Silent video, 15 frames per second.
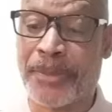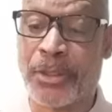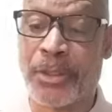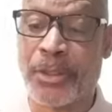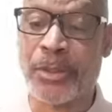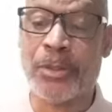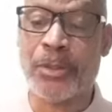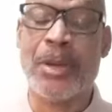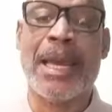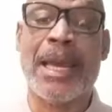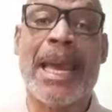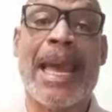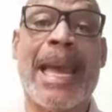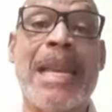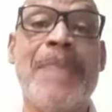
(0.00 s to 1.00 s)
2,
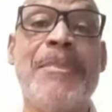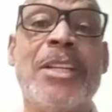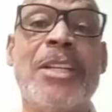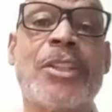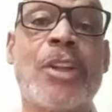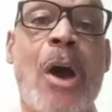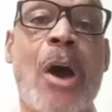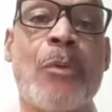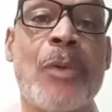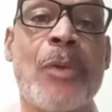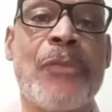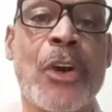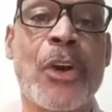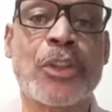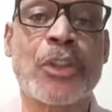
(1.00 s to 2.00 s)
and let me start with
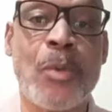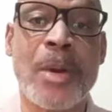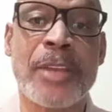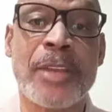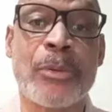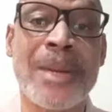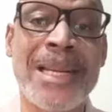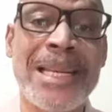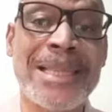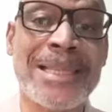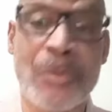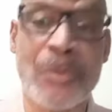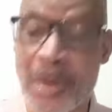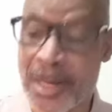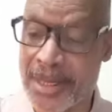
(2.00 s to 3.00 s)
verse 23.
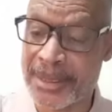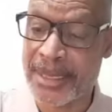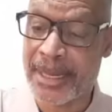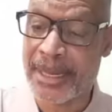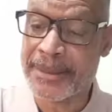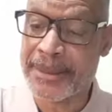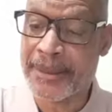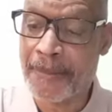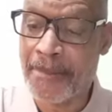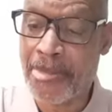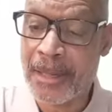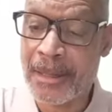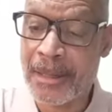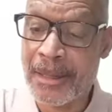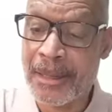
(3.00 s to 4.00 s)
Listen what it says.
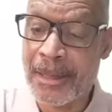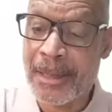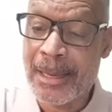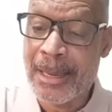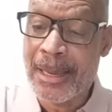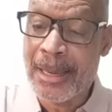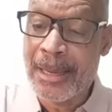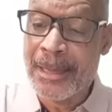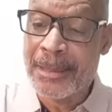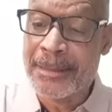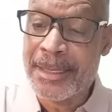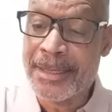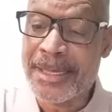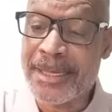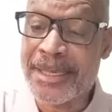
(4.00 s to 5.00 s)

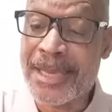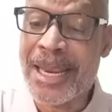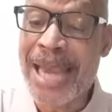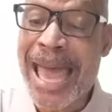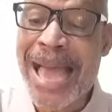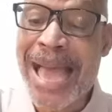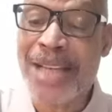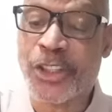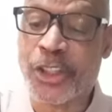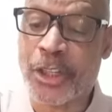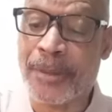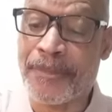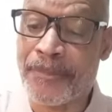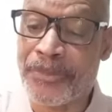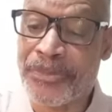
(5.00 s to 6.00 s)
This is
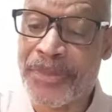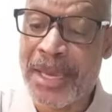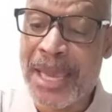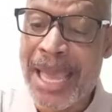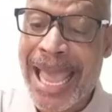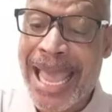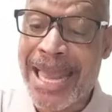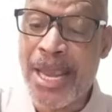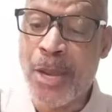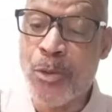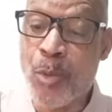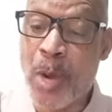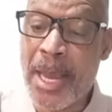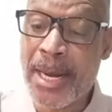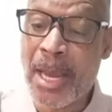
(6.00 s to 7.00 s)
Elisha, and he
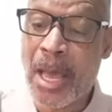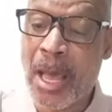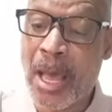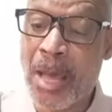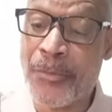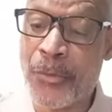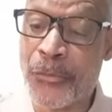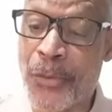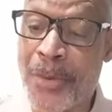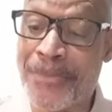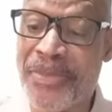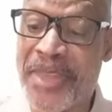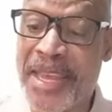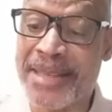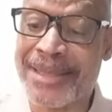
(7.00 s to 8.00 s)
went up
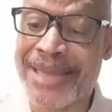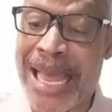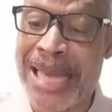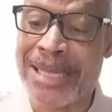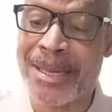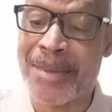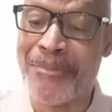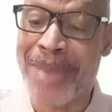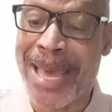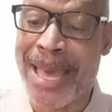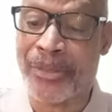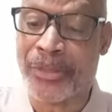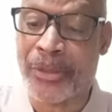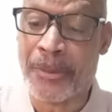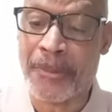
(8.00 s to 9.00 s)
from thence unto
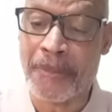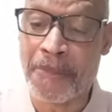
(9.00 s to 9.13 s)
Bethel.